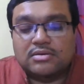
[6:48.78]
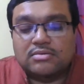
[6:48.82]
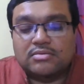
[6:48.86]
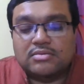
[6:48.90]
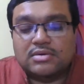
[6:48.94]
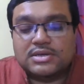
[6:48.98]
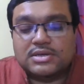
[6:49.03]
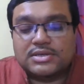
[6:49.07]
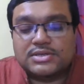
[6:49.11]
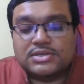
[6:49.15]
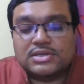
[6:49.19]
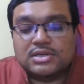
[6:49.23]

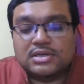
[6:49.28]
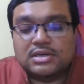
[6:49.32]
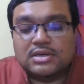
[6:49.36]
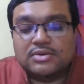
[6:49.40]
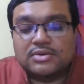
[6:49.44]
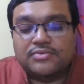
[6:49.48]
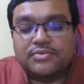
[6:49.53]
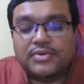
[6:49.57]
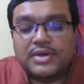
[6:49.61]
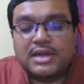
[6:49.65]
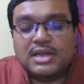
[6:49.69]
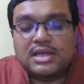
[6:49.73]
was
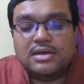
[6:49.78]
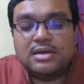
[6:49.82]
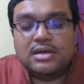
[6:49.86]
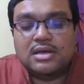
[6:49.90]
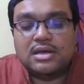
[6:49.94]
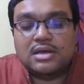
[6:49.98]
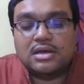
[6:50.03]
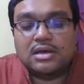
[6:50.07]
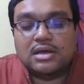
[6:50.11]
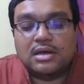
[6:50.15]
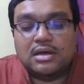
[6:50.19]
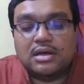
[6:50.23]
a very
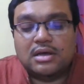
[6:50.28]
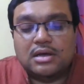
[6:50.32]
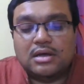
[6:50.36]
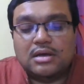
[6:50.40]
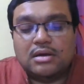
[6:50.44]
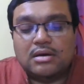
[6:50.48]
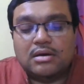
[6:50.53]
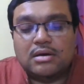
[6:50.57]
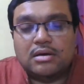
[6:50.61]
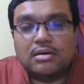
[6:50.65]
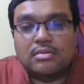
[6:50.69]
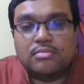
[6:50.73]

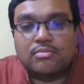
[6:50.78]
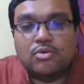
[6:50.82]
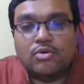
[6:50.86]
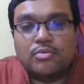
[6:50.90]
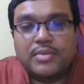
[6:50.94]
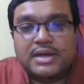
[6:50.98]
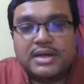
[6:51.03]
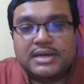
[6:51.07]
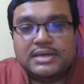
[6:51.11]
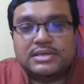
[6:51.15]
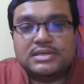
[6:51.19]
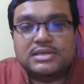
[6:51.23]

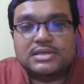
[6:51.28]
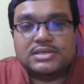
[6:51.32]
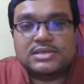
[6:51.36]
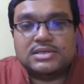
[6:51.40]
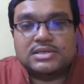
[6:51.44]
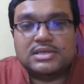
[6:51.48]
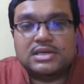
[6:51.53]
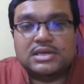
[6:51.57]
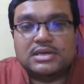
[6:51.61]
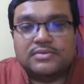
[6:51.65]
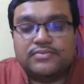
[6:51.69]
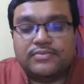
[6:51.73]

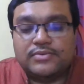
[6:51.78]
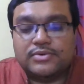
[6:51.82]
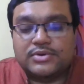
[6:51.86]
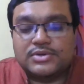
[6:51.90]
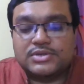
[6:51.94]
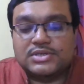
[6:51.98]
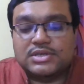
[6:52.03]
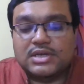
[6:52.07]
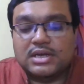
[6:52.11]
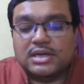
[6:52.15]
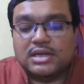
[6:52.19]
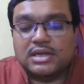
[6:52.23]
momentous year for
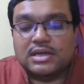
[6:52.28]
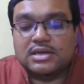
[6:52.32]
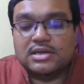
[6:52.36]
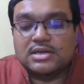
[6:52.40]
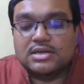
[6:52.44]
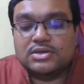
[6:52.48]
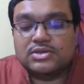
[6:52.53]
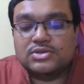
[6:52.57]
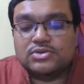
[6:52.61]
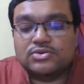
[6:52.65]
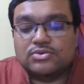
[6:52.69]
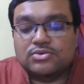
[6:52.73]
Shelley.
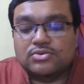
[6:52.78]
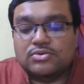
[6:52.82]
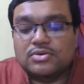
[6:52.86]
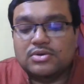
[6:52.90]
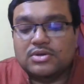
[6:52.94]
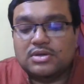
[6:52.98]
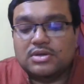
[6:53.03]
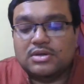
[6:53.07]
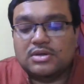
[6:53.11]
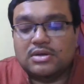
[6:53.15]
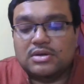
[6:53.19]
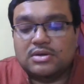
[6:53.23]
So
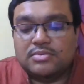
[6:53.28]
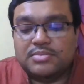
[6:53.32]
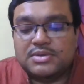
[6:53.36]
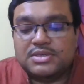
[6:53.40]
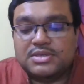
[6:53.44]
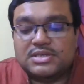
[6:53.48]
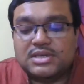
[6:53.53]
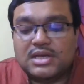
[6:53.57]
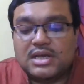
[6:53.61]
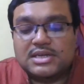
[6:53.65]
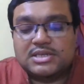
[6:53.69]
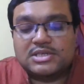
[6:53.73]

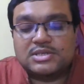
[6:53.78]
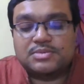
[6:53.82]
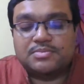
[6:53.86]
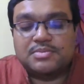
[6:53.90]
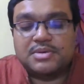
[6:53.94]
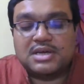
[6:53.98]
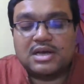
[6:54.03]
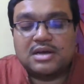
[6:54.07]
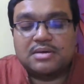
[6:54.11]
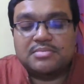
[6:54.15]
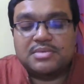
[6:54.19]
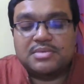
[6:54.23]
besides
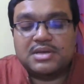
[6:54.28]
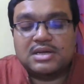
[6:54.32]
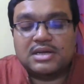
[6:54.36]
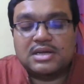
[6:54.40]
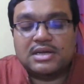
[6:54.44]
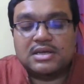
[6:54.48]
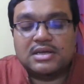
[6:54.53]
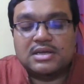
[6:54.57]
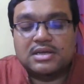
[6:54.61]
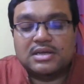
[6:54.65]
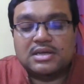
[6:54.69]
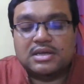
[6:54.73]

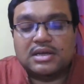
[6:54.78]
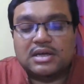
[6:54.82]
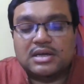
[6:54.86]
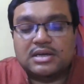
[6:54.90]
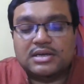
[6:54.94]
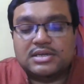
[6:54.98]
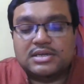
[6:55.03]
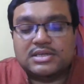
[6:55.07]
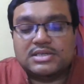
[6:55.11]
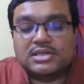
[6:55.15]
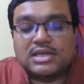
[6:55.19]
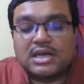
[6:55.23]
becoming
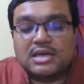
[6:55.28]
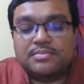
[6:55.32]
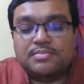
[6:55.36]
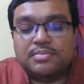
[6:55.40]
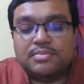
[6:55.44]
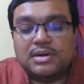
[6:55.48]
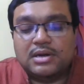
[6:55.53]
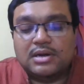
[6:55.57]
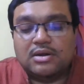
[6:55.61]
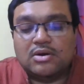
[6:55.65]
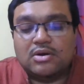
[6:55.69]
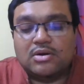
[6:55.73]
a
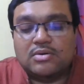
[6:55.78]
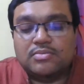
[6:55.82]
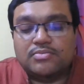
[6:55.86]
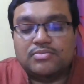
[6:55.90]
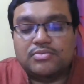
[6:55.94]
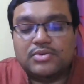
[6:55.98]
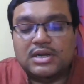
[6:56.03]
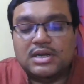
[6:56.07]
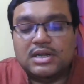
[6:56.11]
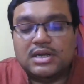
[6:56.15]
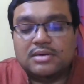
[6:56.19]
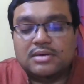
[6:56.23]
disciple of
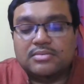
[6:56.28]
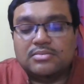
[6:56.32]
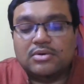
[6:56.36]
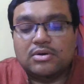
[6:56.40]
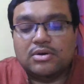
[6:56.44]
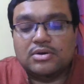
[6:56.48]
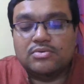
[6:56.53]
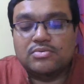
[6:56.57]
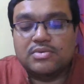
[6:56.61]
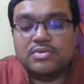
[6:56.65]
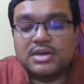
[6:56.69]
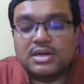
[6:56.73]
William
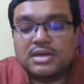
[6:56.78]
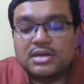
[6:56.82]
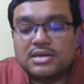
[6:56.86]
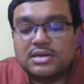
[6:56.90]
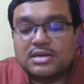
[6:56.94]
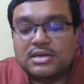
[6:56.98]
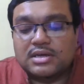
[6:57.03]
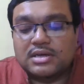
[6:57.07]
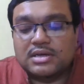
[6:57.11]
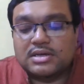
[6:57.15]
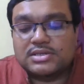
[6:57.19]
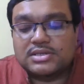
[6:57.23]
Godwin,
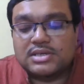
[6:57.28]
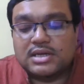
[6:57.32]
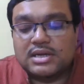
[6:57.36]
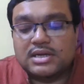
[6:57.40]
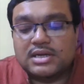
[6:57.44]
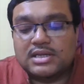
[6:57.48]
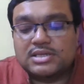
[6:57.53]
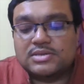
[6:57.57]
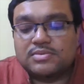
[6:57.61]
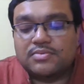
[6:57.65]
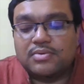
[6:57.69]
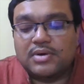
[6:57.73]

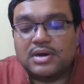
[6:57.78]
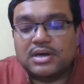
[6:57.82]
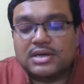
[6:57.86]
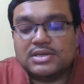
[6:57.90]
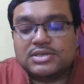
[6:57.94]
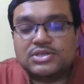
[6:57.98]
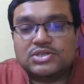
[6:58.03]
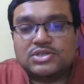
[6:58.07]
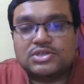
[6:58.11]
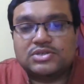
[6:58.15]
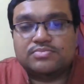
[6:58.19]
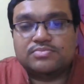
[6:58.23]
Shelley's
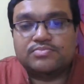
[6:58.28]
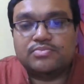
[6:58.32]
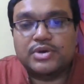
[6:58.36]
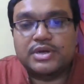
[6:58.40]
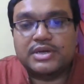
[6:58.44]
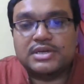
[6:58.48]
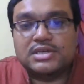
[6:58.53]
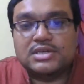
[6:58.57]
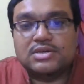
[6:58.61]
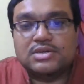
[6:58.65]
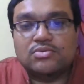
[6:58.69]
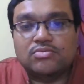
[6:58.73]
first
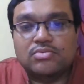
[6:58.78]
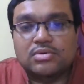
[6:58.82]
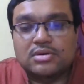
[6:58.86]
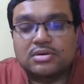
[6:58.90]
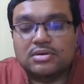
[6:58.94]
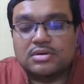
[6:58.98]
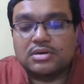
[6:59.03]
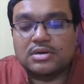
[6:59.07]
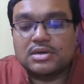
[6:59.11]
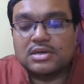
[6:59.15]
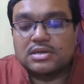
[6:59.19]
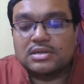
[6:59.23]
poetic
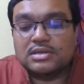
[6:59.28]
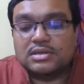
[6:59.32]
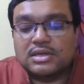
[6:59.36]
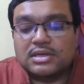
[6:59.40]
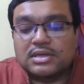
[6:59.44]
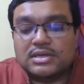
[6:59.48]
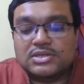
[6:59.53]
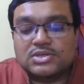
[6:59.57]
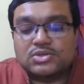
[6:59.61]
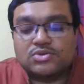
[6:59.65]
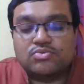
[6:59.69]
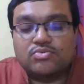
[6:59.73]
work,
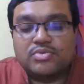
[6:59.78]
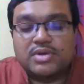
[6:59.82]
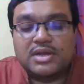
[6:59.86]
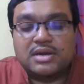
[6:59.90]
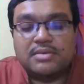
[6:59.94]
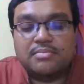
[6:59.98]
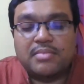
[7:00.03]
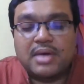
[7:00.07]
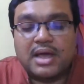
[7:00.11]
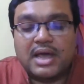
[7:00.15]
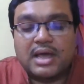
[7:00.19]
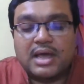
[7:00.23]
that is
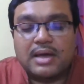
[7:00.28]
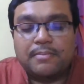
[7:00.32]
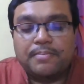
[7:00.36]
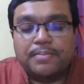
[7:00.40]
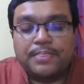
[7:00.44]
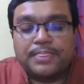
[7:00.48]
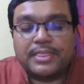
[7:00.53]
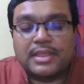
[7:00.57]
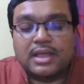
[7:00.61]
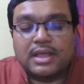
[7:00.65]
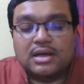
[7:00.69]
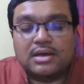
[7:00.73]
Queen Mab,
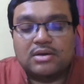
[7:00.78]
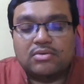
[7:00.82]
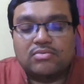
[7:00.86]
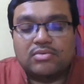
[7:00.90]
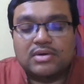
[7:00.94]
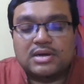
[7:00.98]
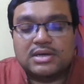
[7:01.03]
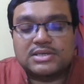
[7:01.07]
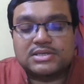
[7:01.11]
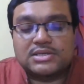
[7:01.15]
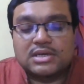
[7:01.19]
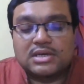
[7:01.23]

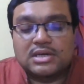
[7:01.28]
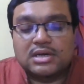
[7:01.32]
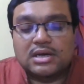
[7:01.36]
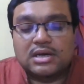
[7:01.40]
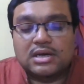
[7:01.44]
was